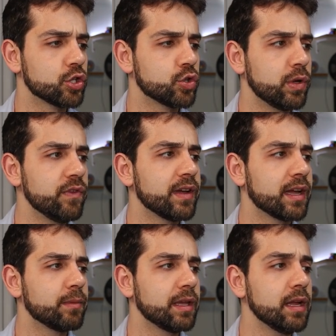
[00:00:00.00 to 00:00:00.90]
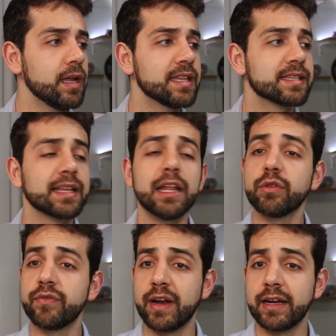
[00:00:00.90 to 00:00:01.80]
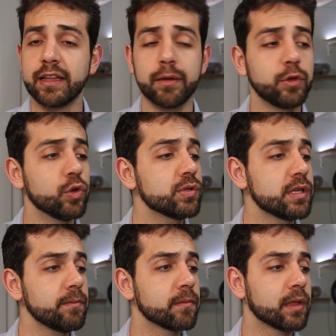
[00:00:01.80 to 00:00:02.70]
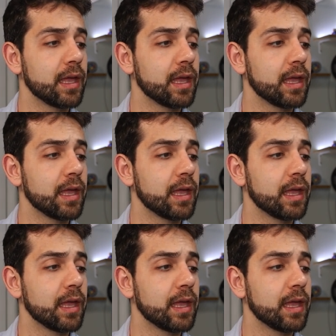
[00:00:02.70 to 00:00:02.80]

So if I come here, it's Cloudflare that I'm using,